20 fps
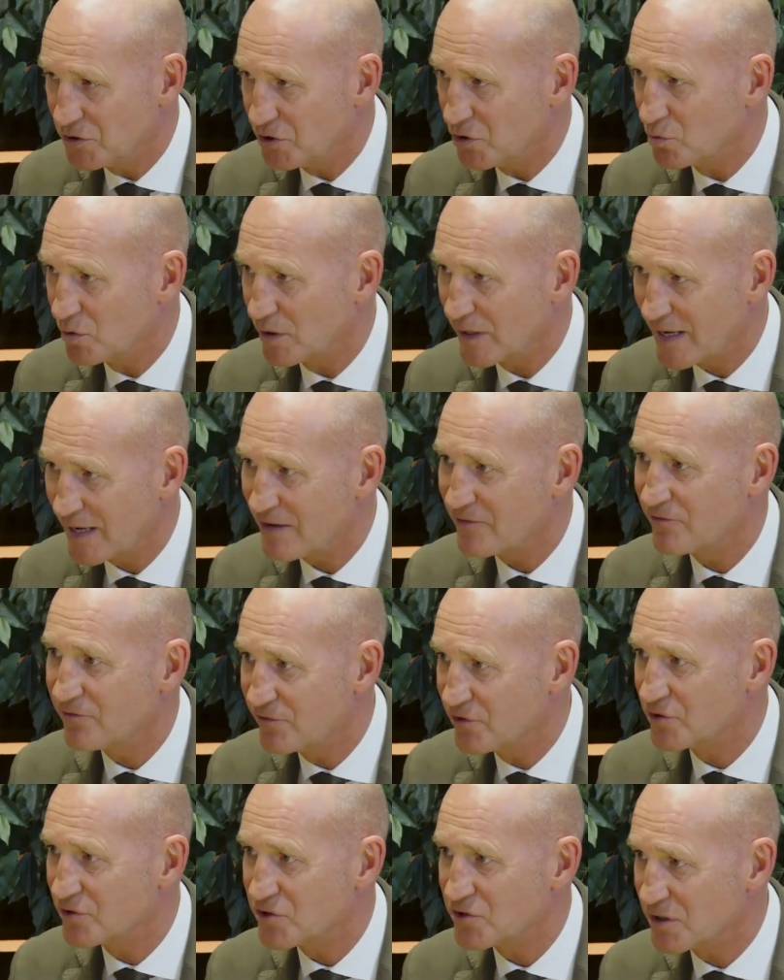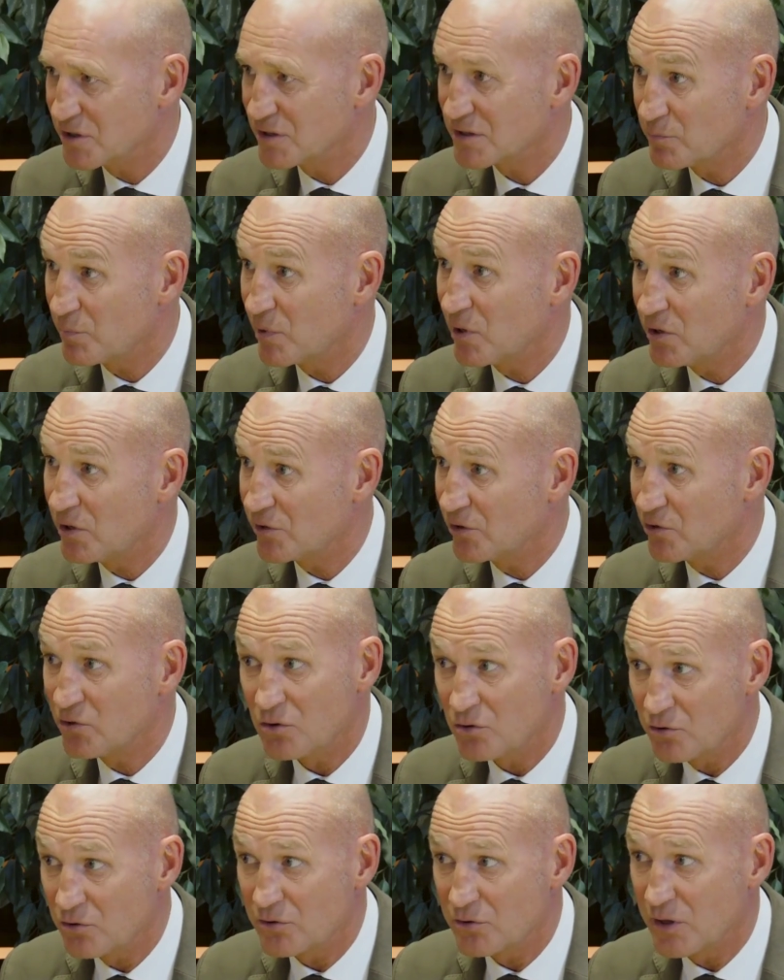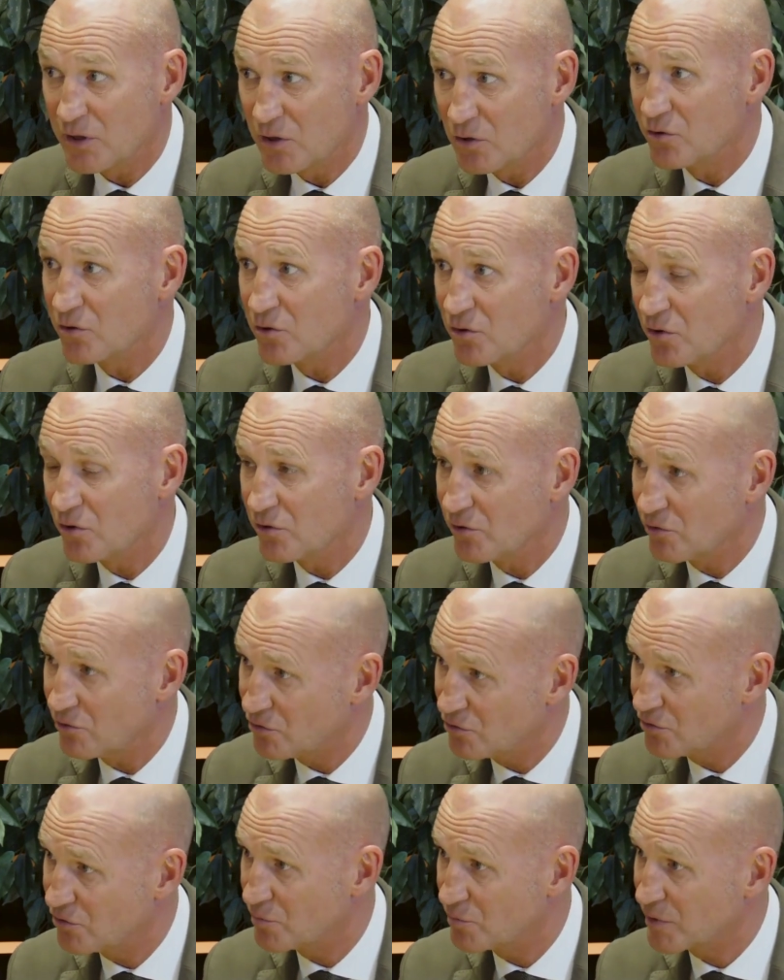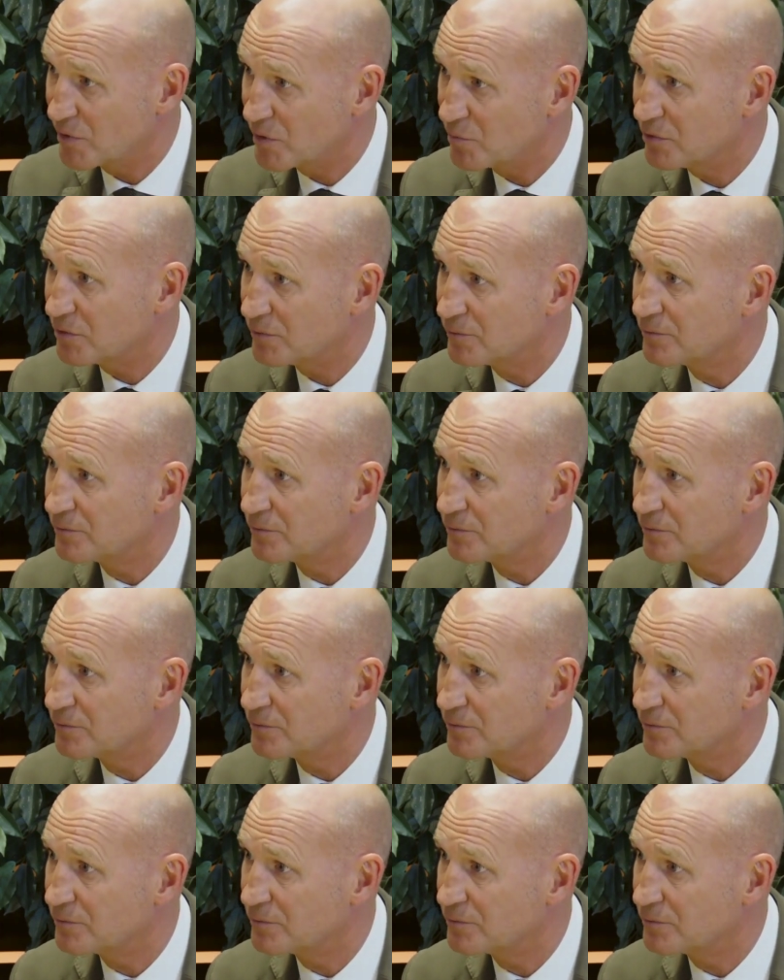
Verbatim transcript: you only have Virgin as a partner or are the other other, other people?